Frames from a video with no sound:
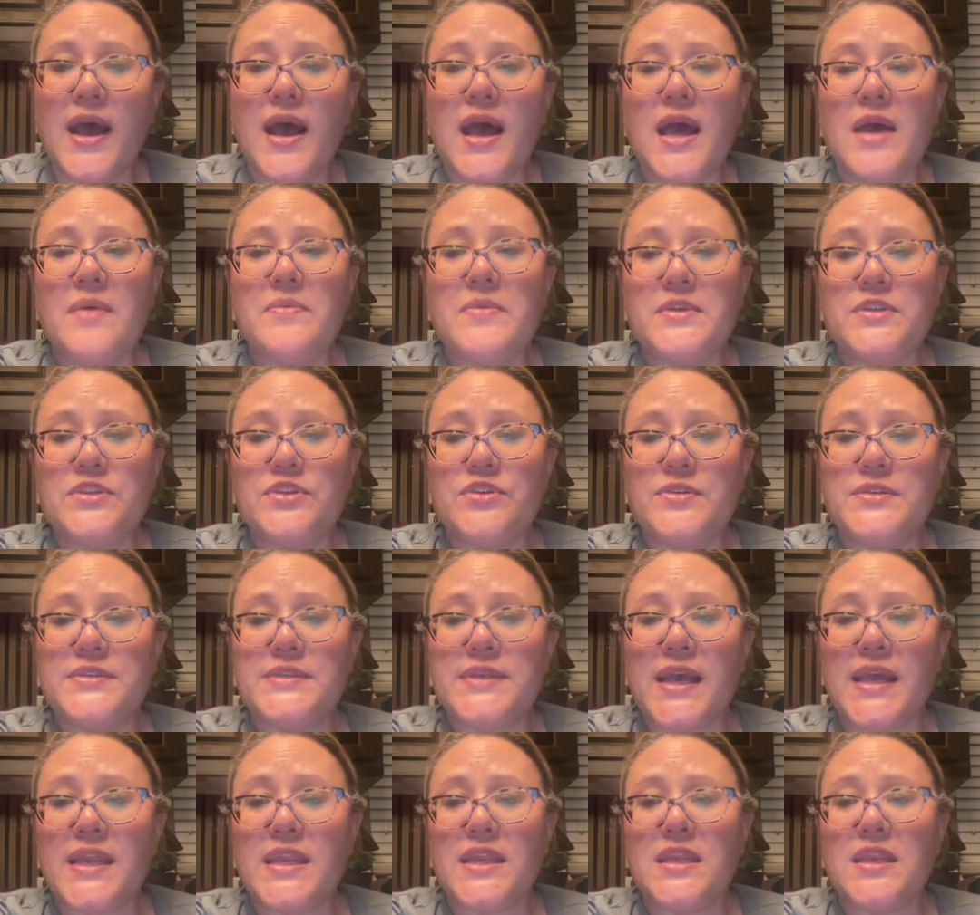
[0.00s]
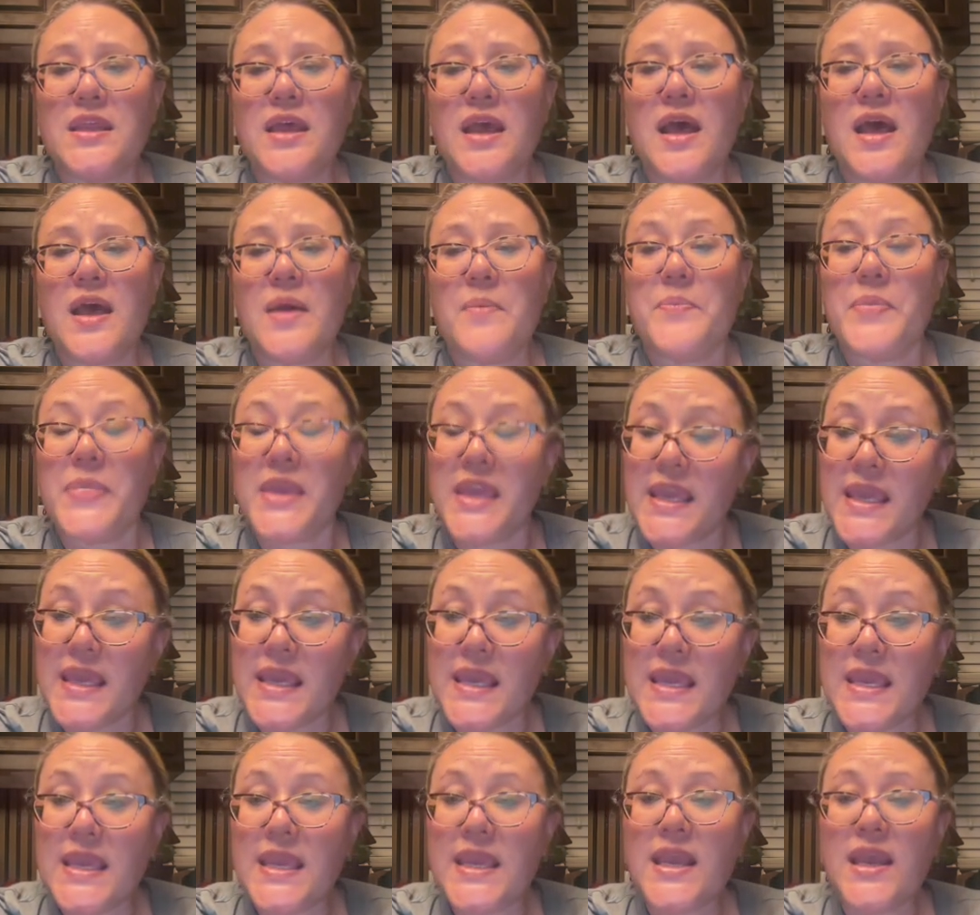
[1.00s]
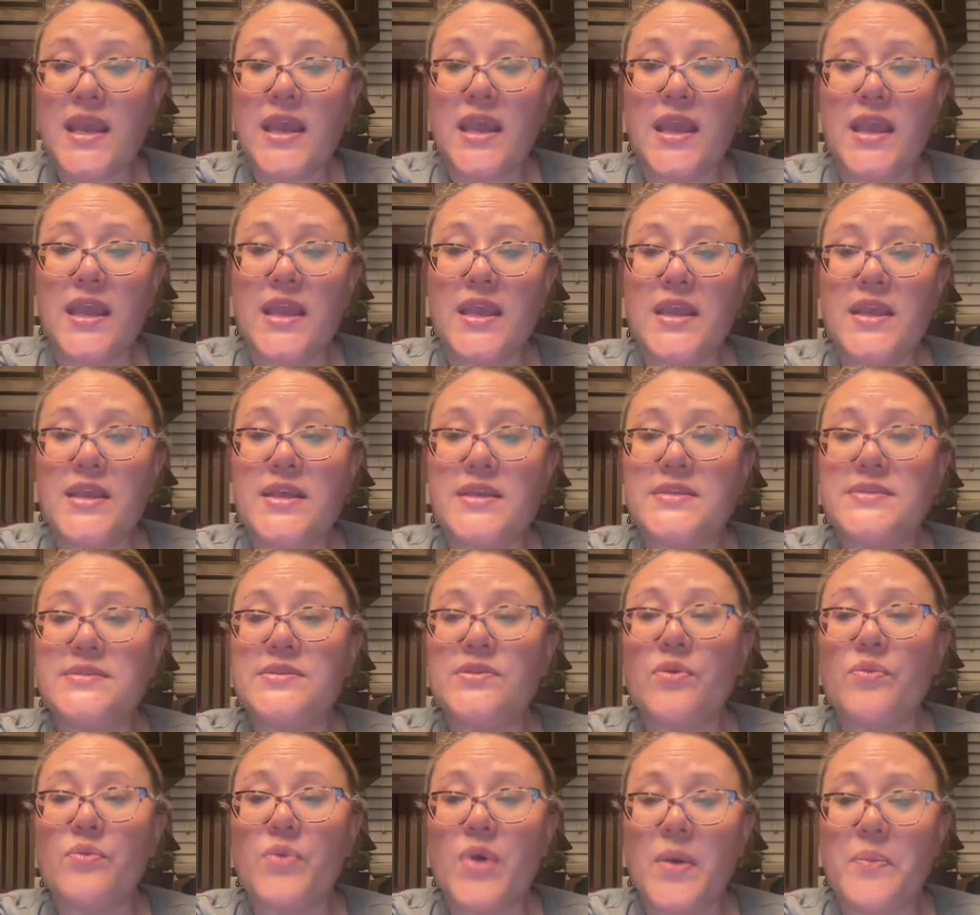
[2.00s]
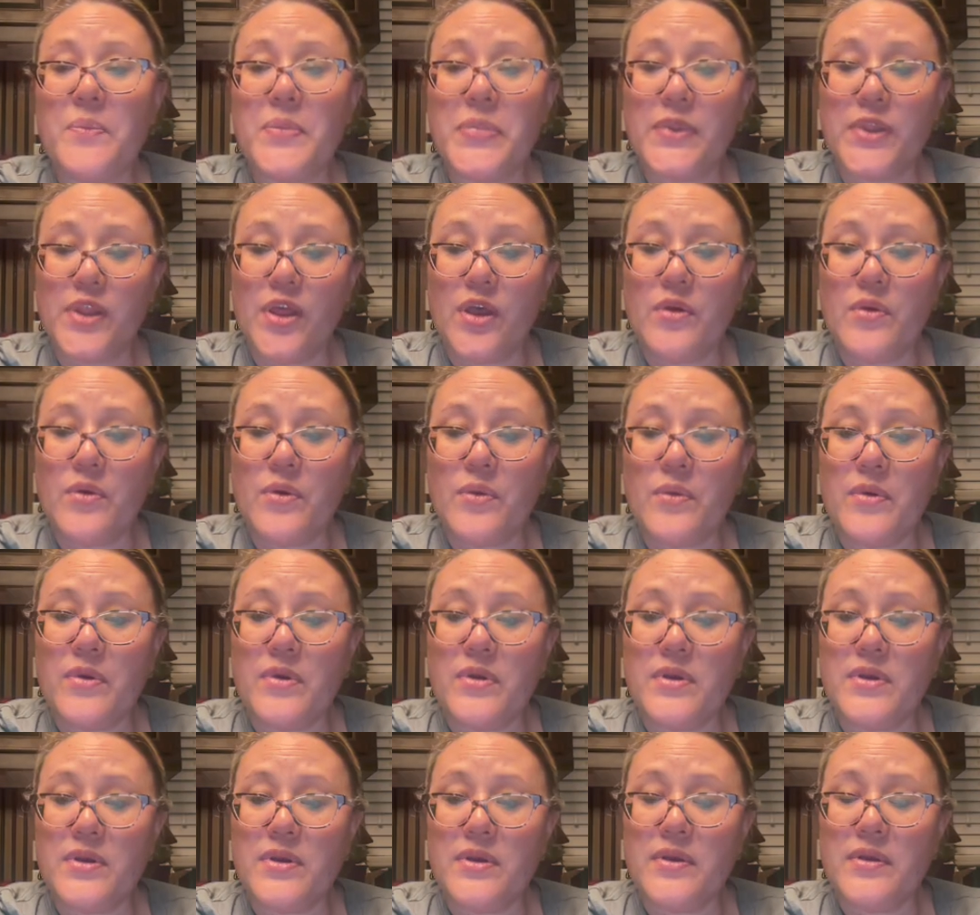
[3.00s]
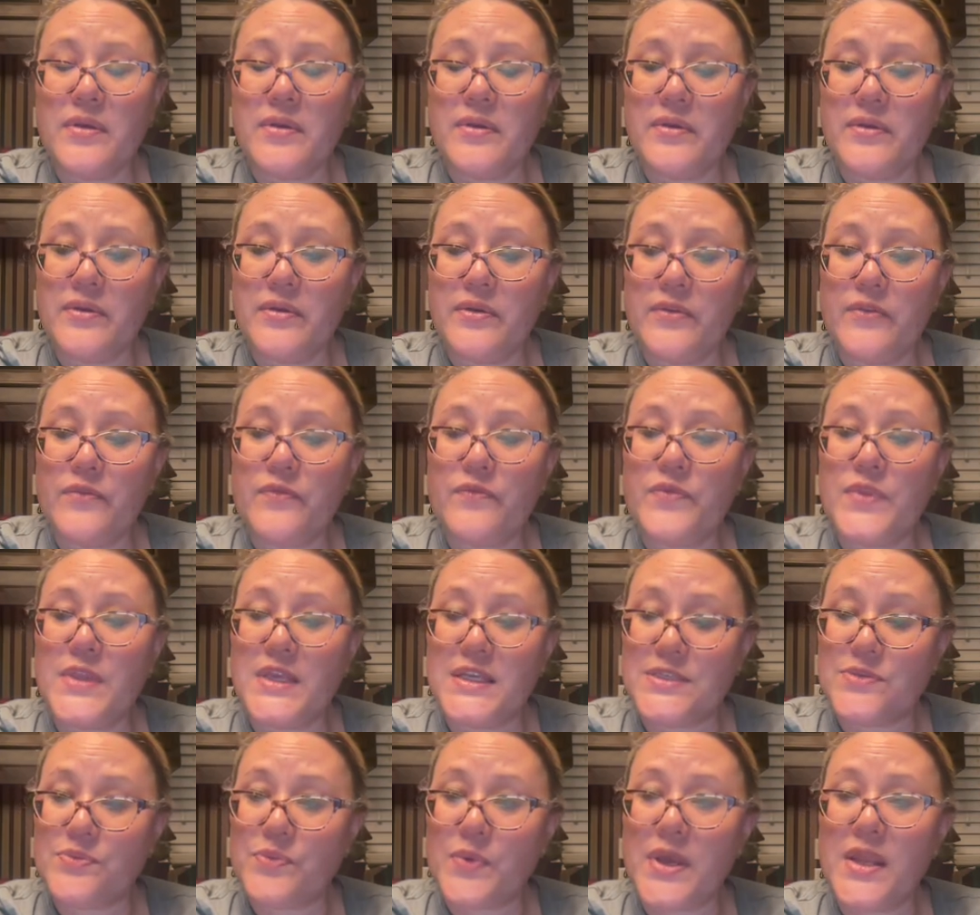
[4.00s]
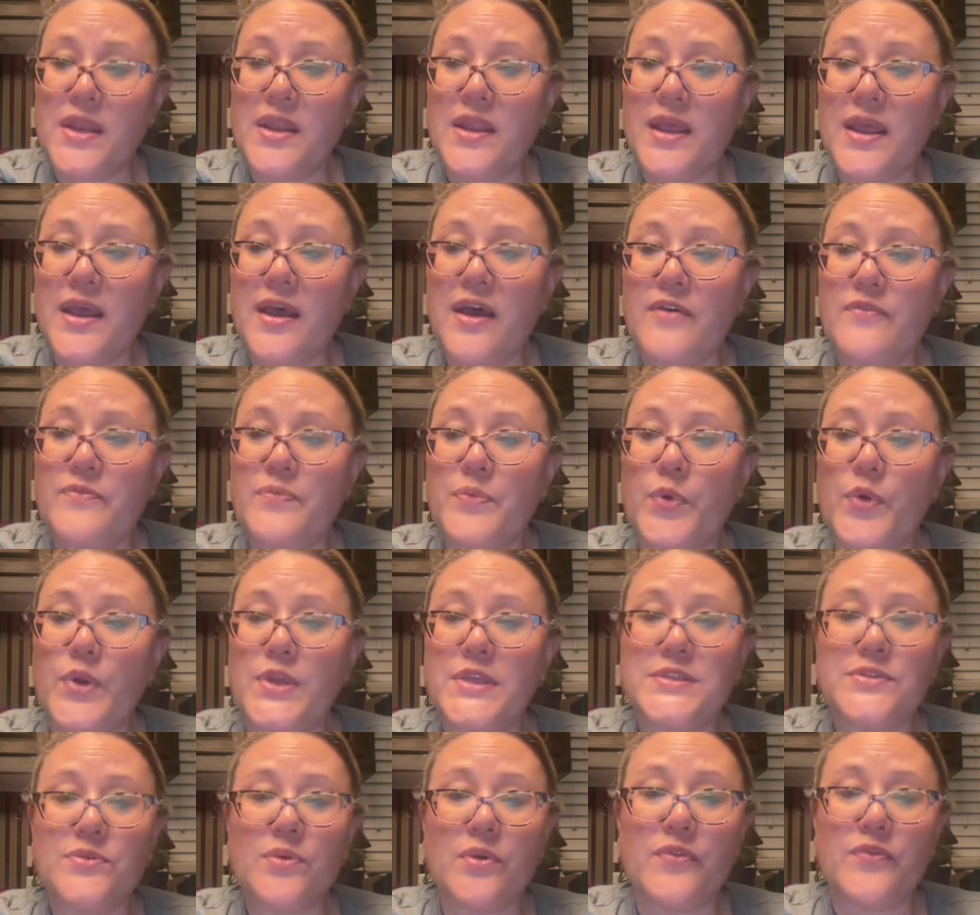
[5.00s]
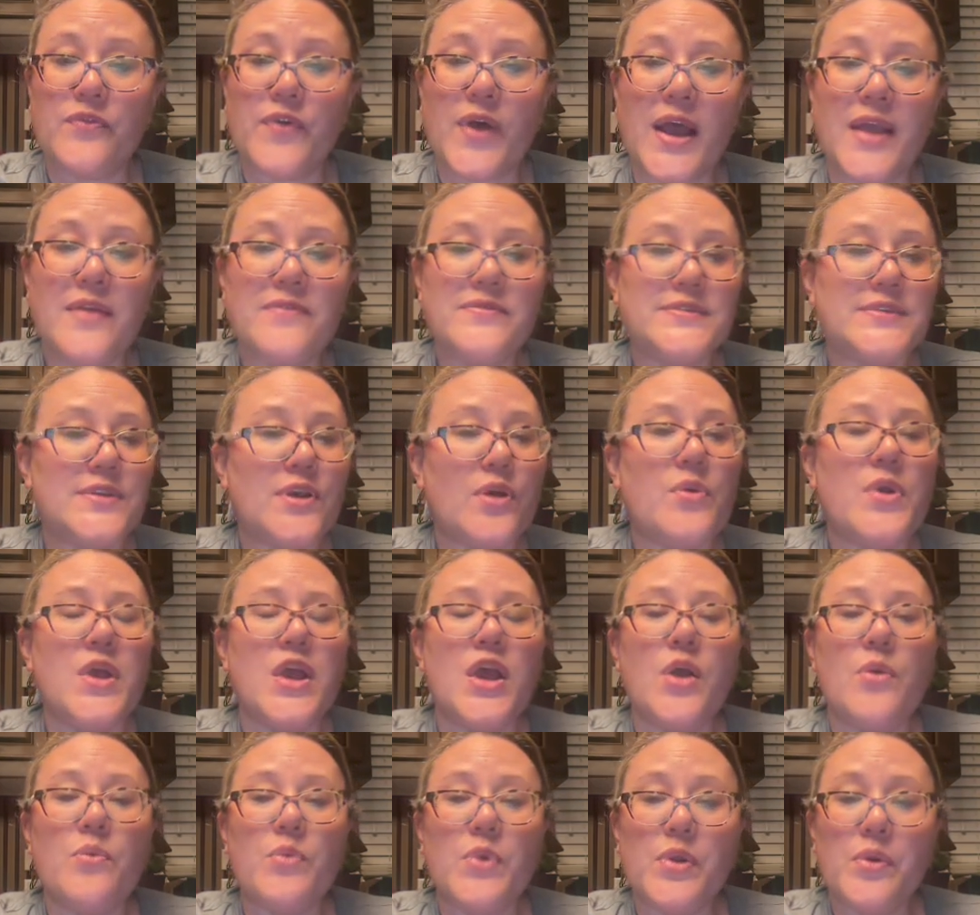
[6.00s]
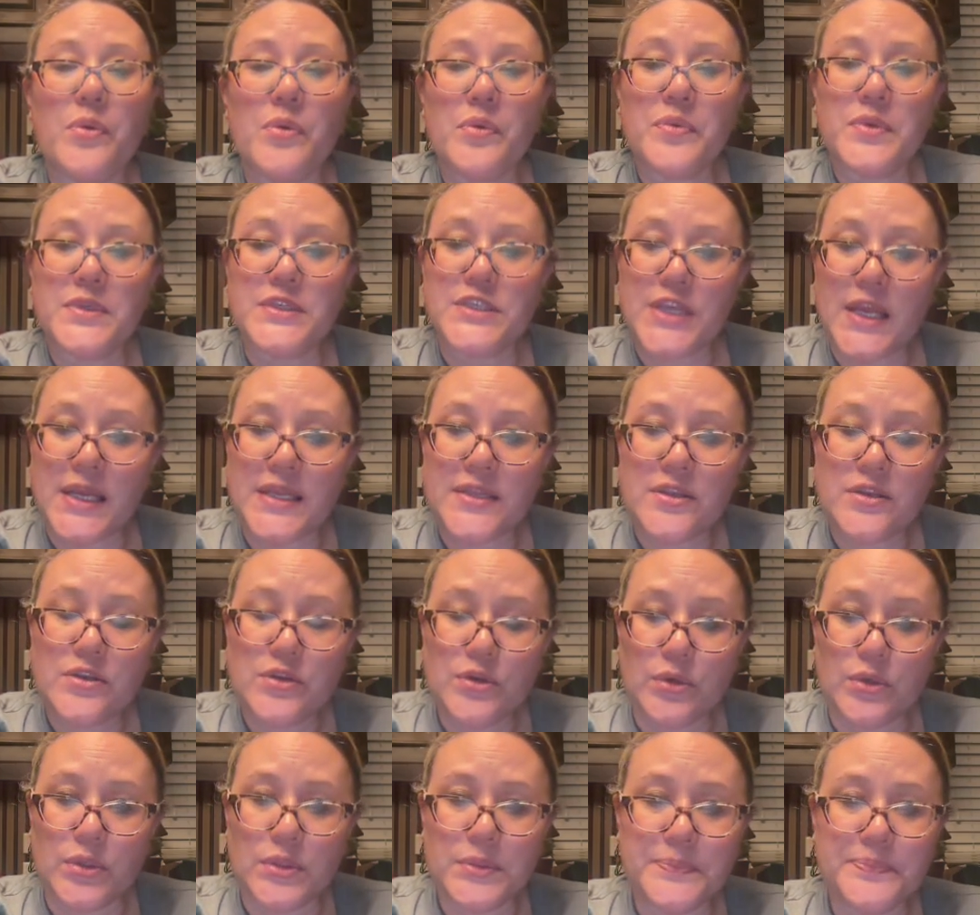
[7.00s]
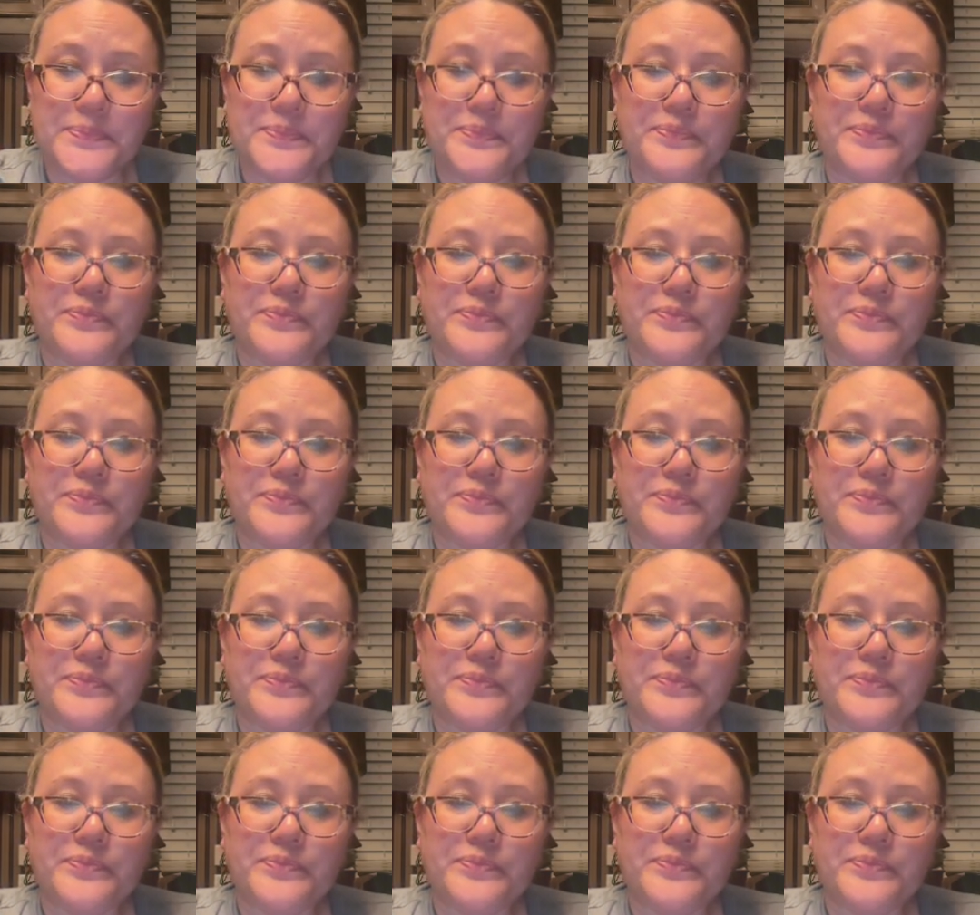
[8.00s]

The two-sided P is well below this one of 0.05, so we will reject the null.